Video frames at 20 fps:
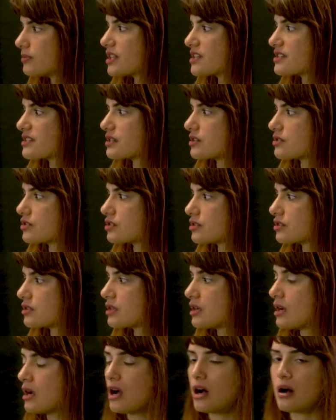decision
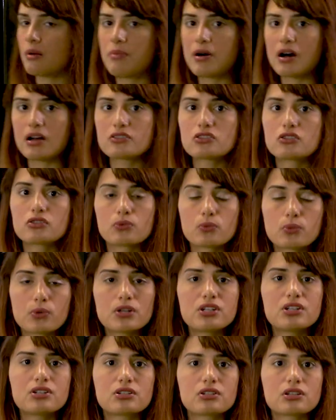about
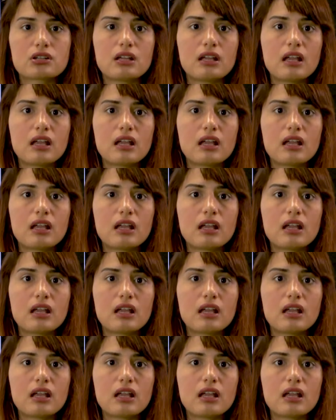which